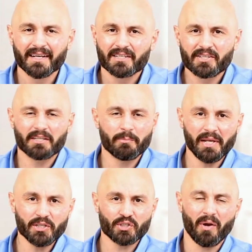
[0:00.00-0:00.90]
See, to
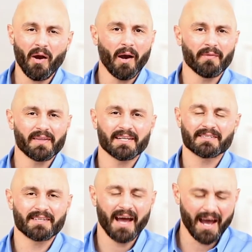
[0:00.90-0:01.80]
be strong on the
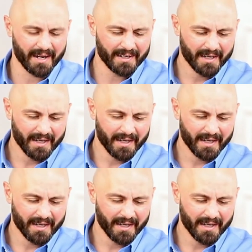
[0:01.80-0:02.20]
inside